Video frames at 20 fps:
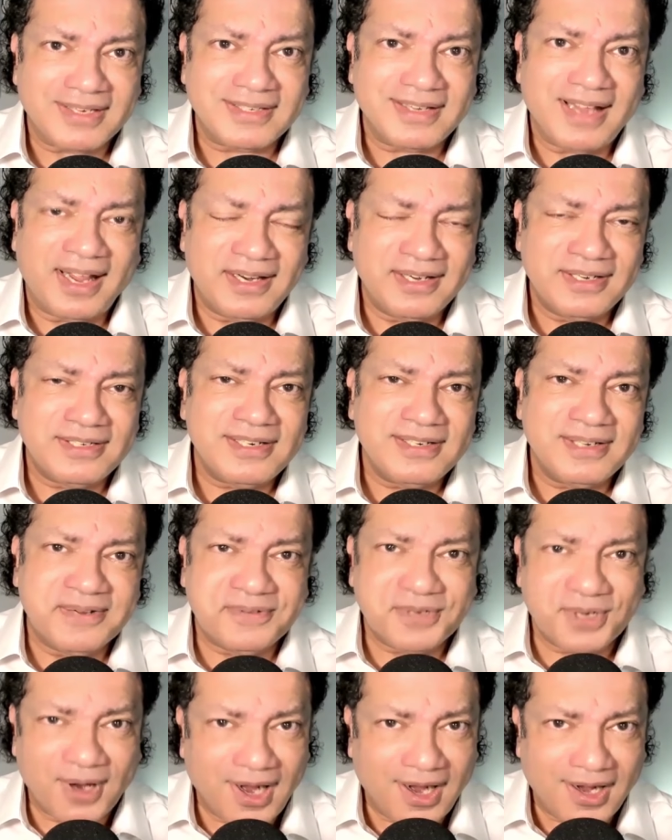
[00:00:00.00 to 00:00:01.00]
And if
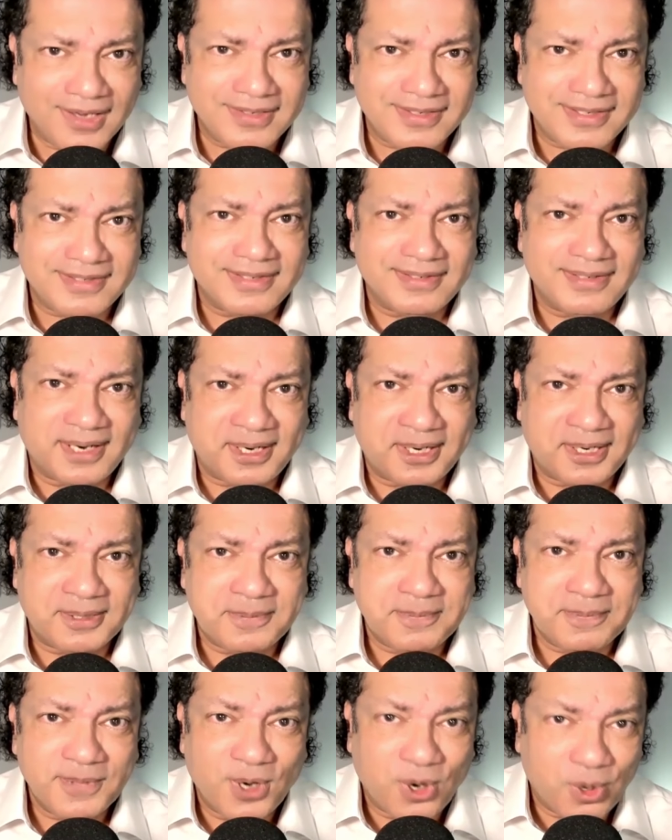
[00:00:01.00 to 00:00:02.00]
your hearts are
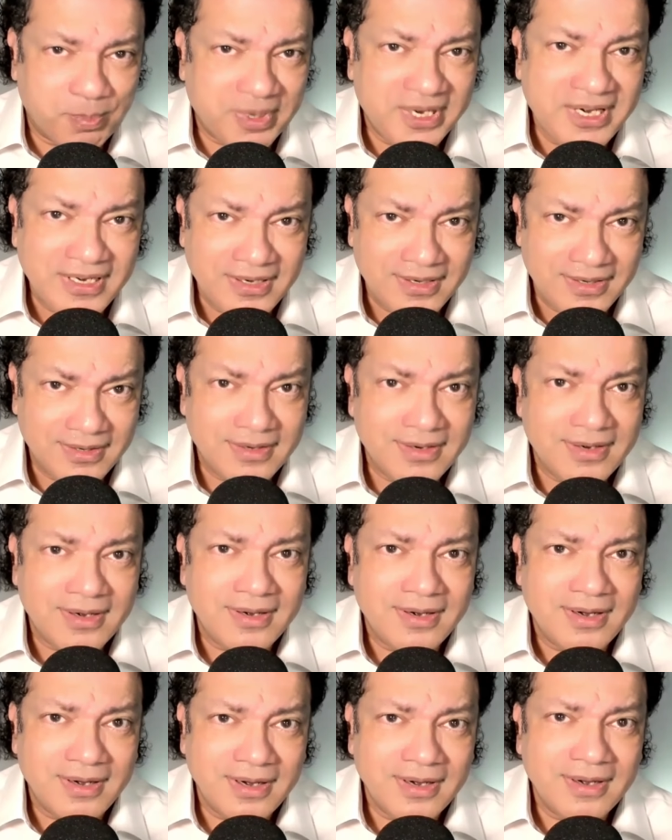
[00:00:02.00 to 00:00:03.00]
open,
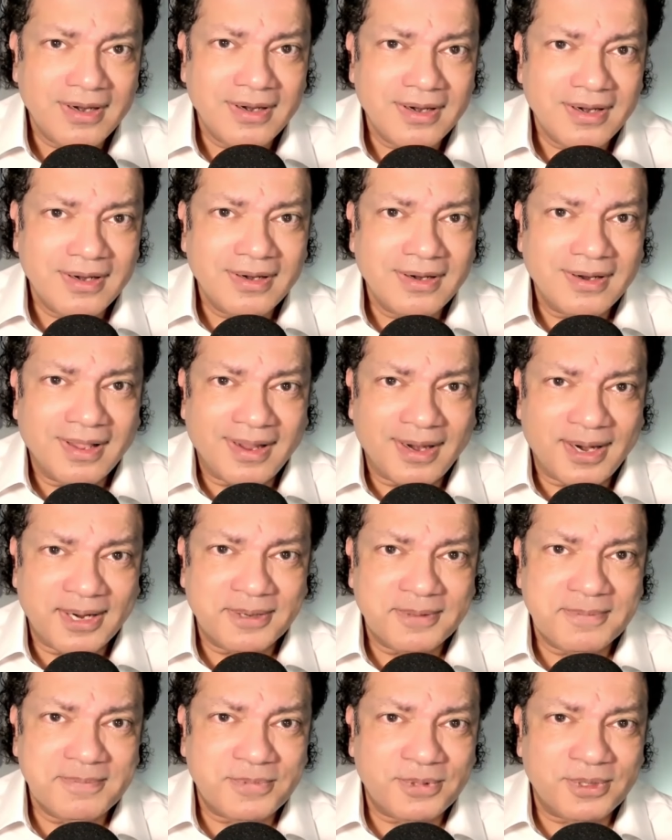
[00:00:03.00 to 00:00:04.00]
and
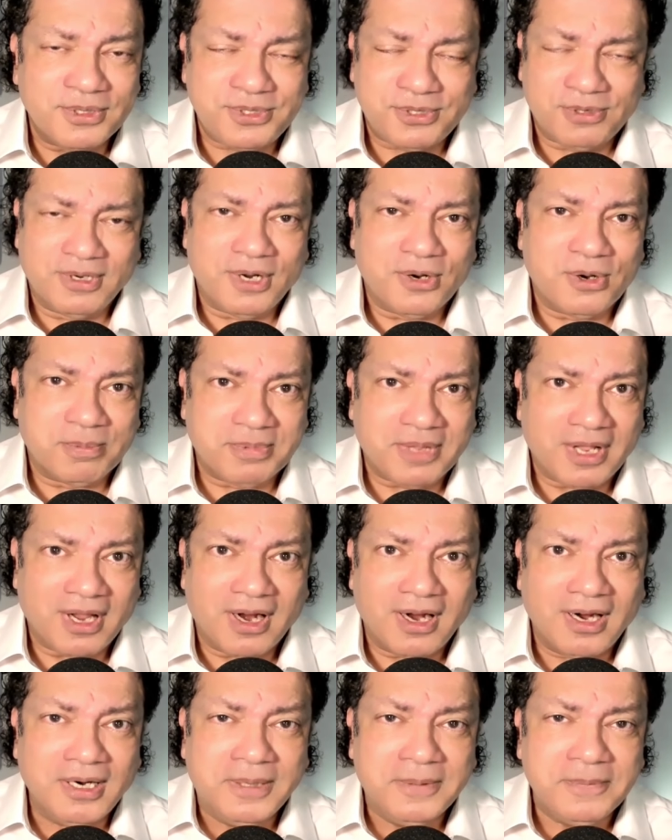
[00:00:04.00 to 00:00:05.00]
I truly hope they
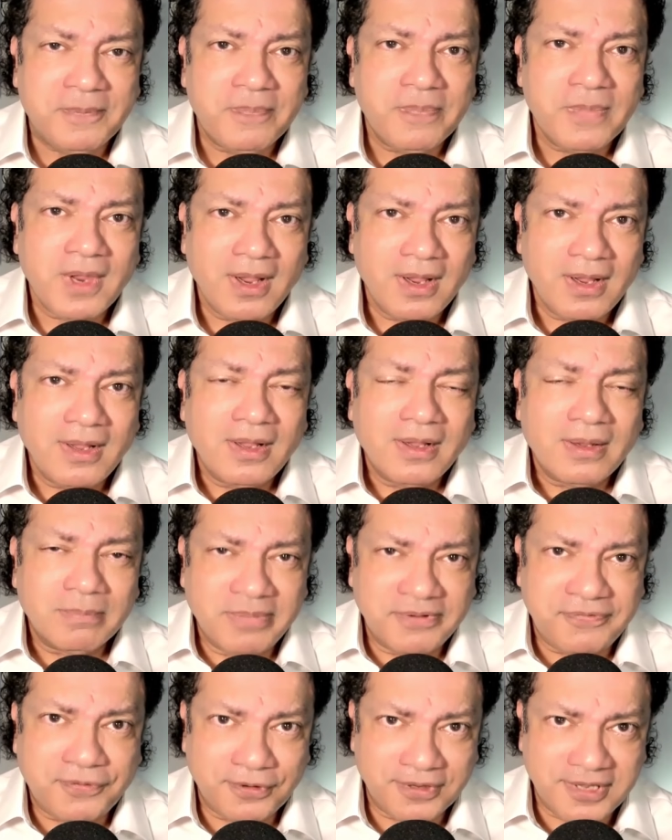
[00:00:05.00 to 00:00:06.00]
are,
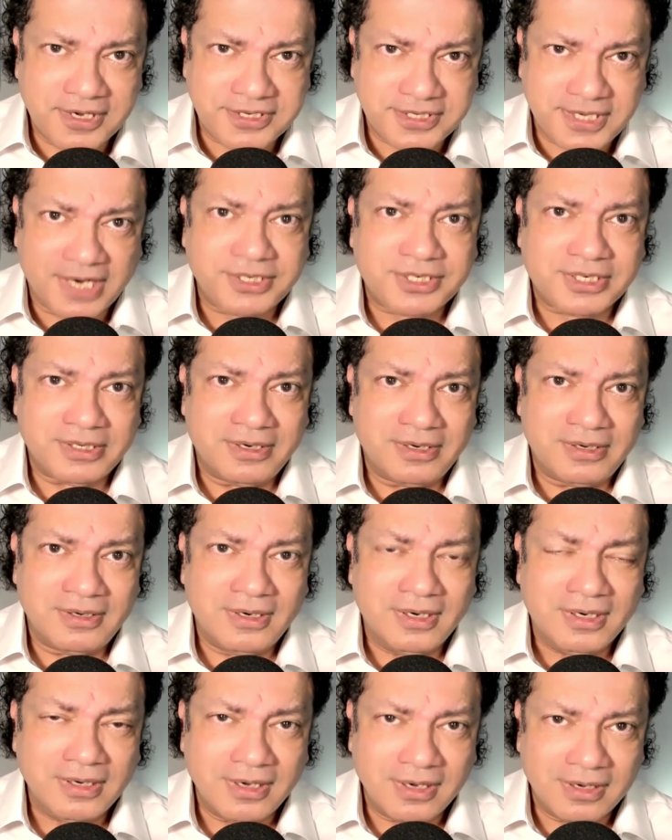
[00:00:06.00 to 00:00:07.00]
before this session
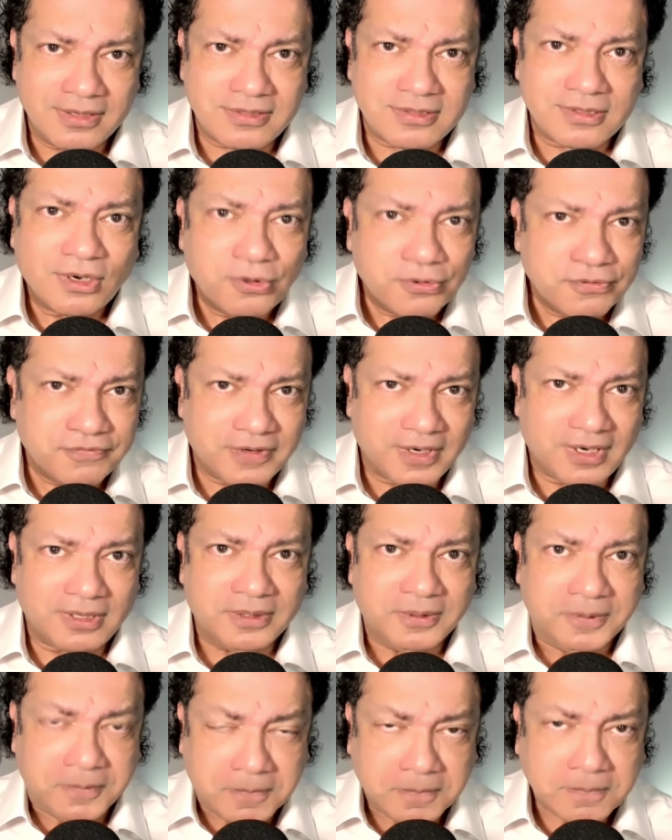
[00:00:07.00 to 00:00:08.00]
is over,
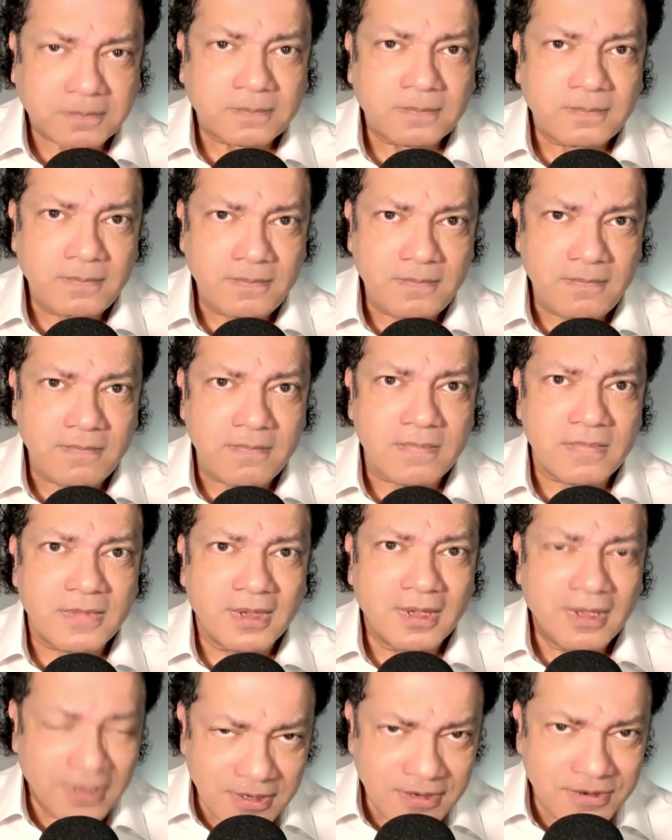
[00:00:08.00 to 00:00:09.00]

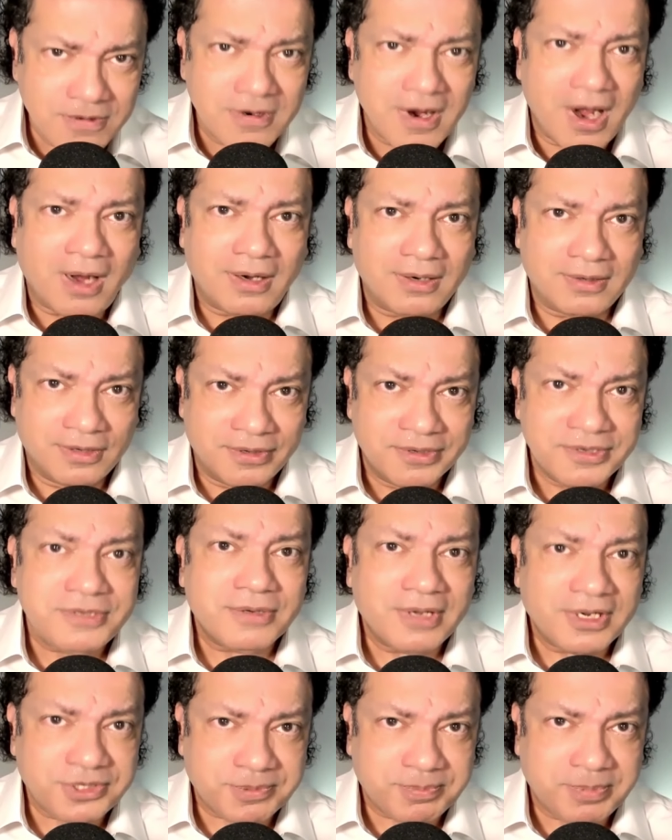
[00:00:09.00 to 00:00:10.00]
you are going to
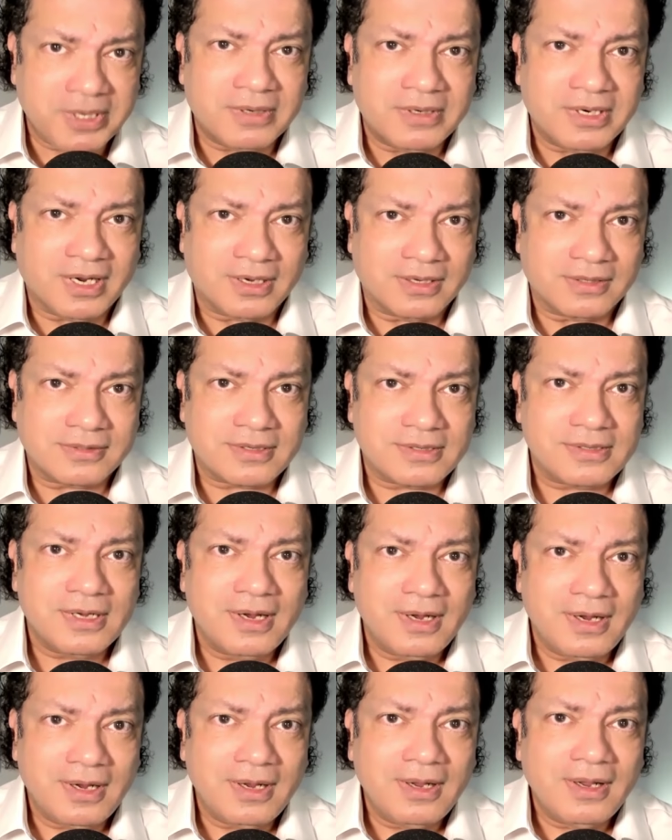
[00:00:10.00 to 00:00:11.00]
experience
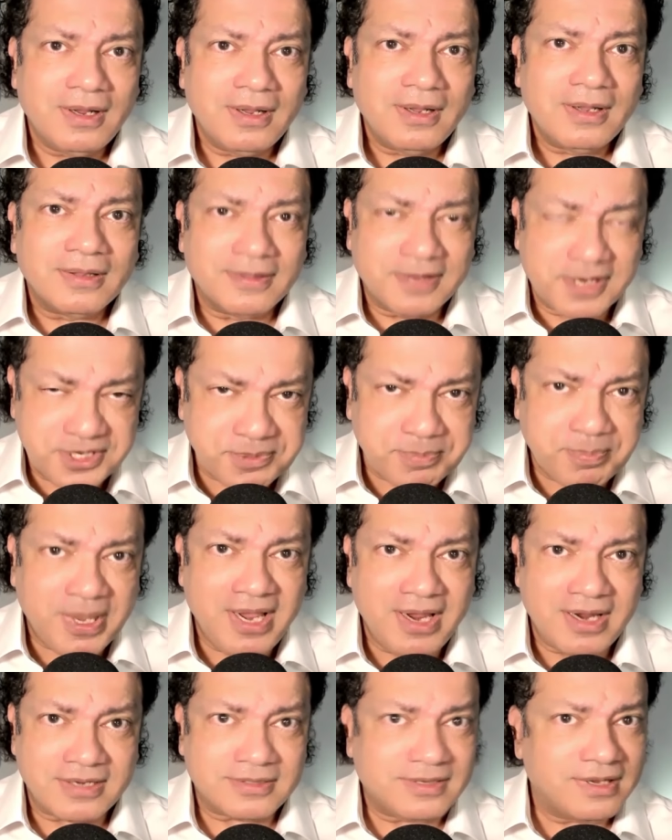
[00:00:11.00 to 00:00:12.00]
this
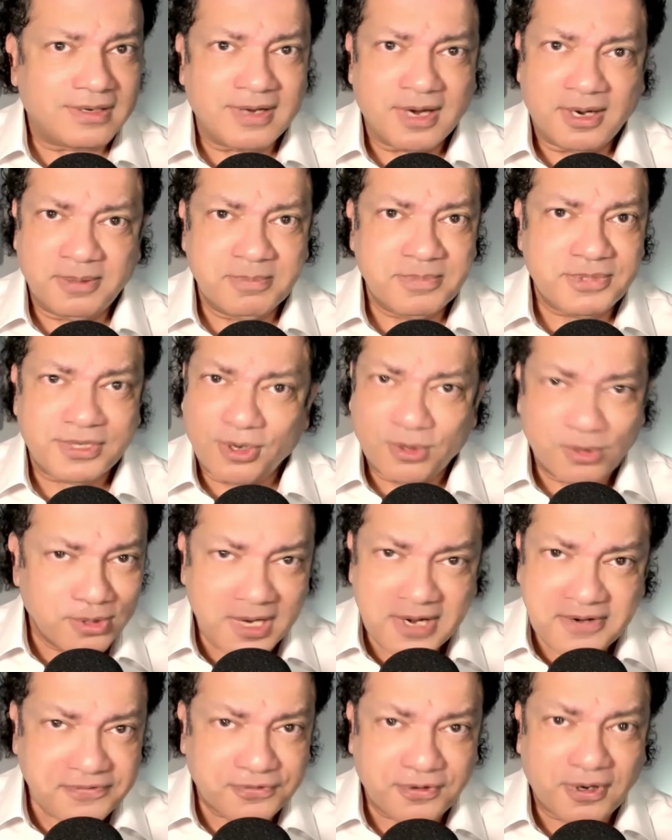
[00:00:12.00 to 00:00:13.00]
peace that comes
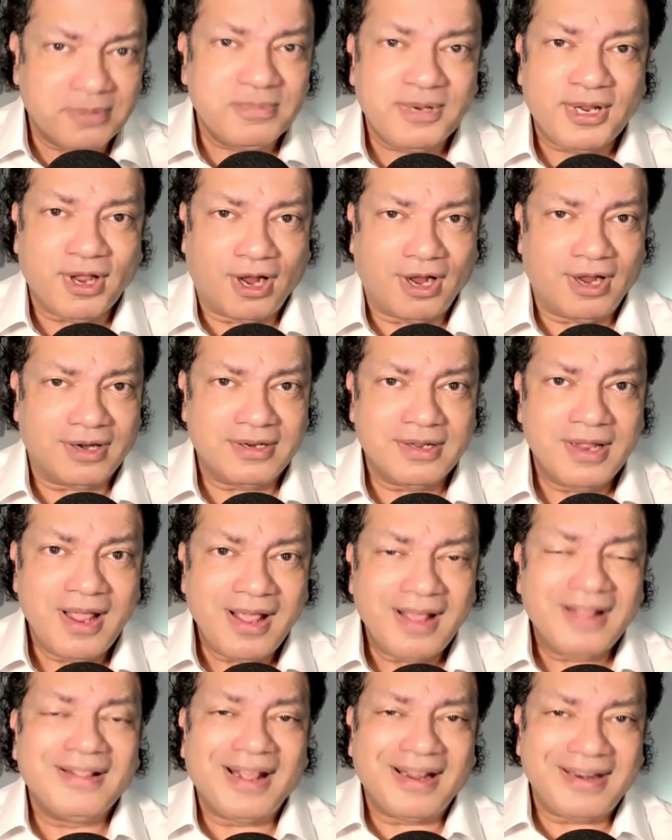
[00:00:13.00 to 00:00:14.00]
only from God,
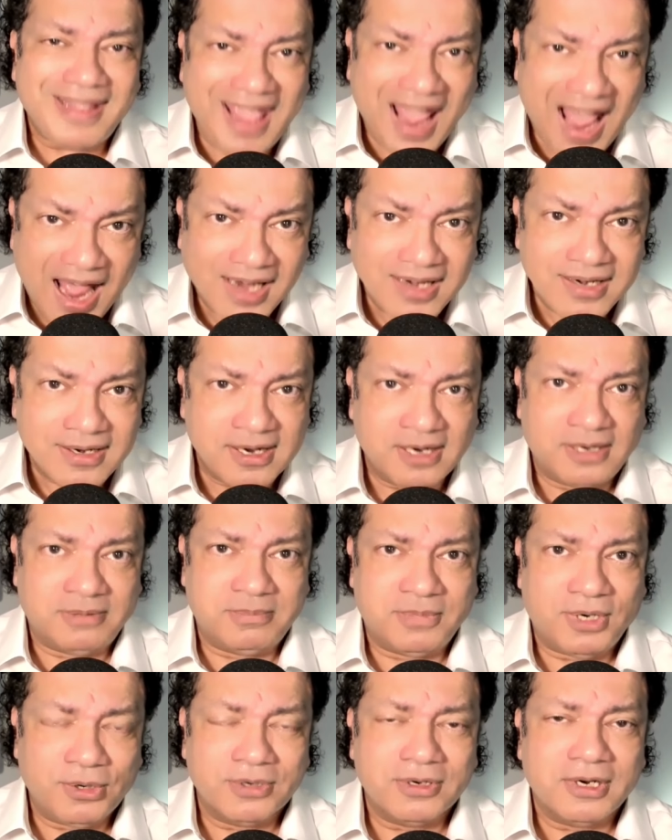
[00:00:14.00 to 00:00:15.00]
that can
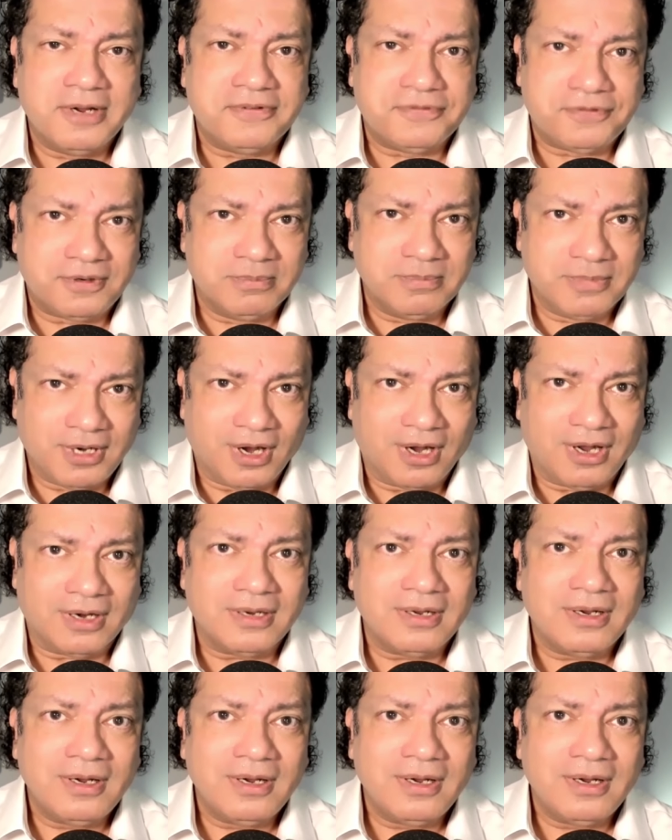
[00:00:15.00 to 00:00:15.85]
come only from God.